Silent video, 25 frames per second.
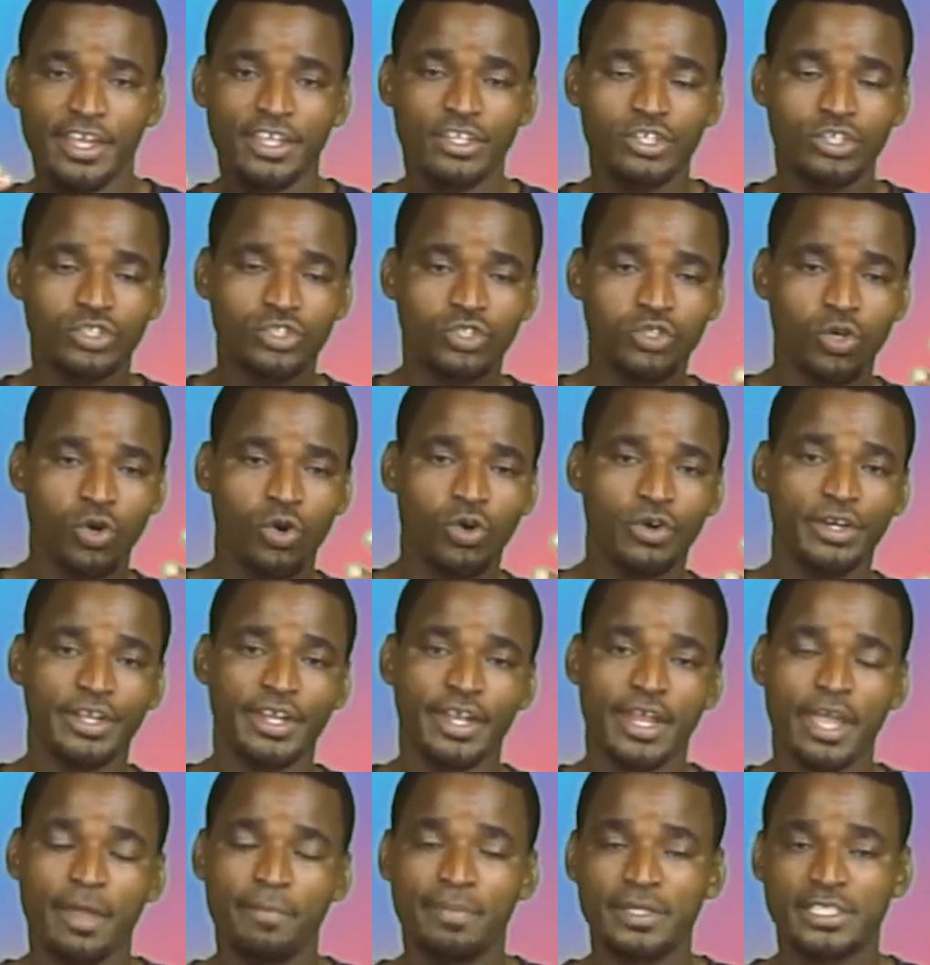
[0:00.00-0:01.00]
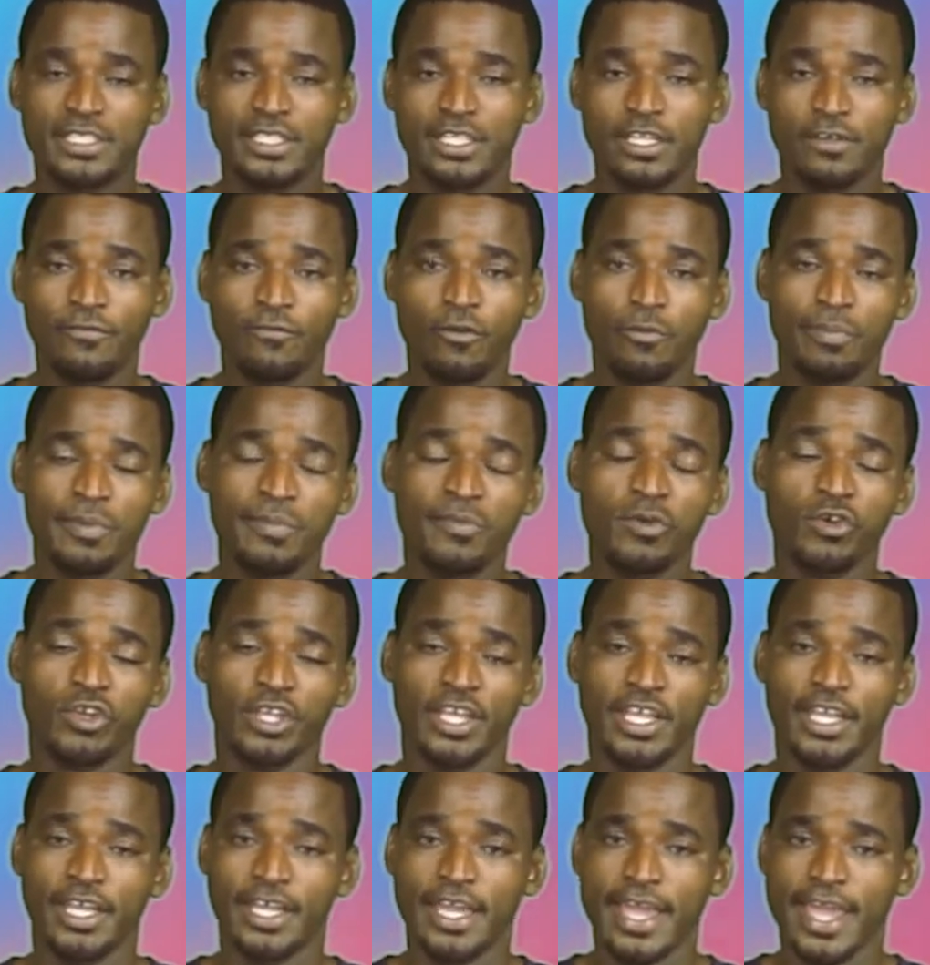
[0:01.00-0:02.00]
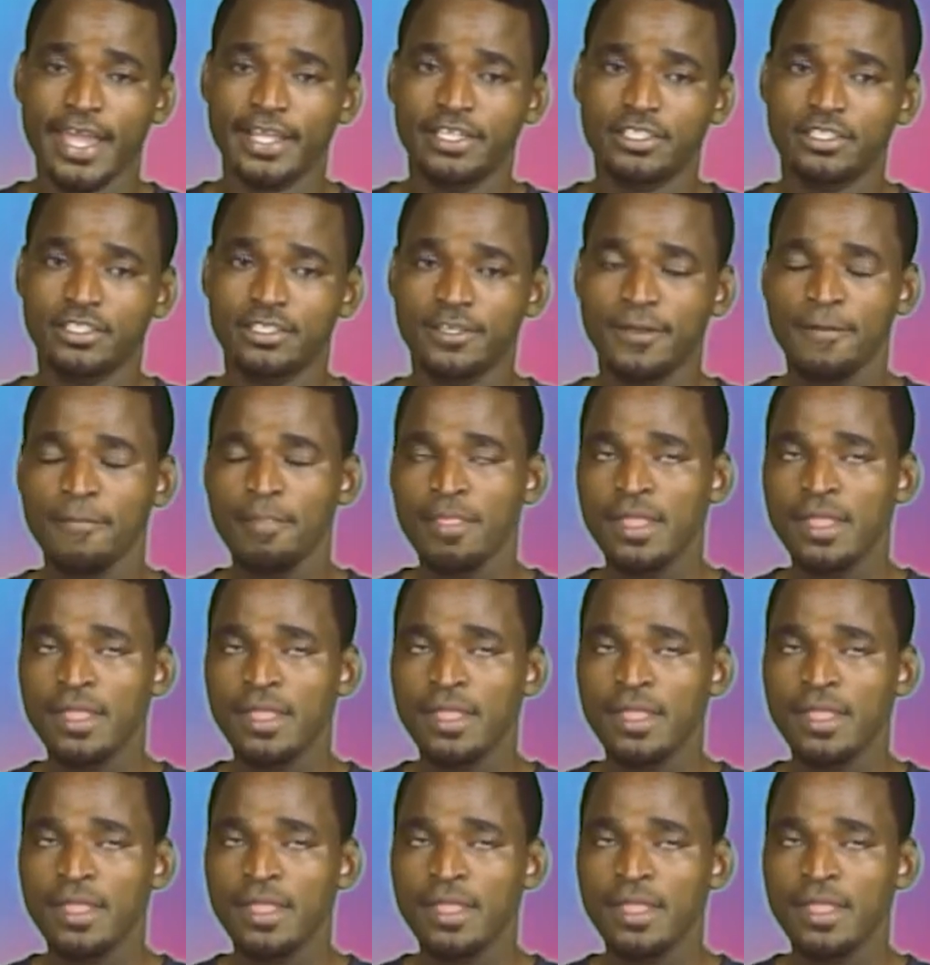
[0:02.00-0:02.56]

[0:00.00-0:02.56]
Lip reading: in your tone, in ABCD for people to engage.